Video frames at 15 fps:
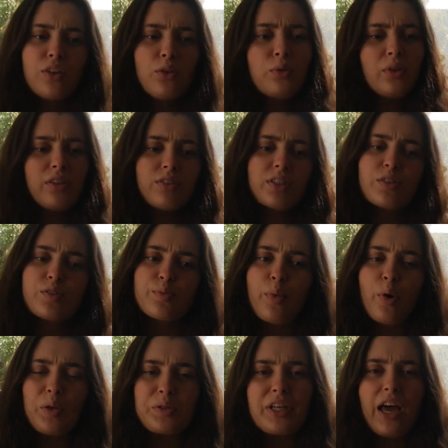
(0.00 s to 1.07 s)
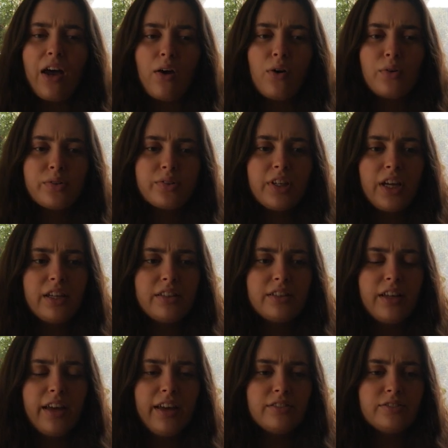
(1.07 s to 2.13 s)
you live in a small town and
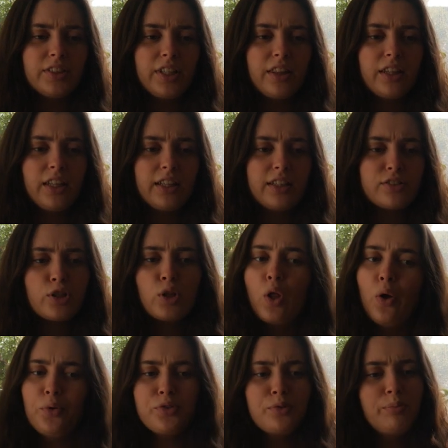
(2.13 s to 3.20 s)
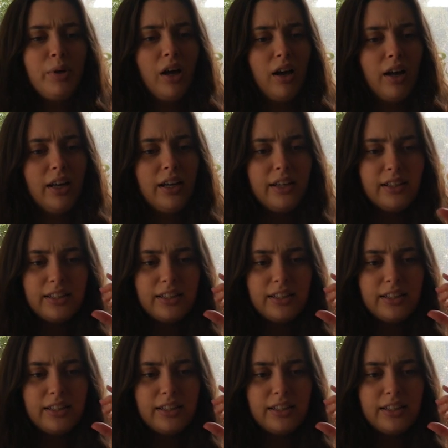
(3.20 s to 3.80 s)
everything is close by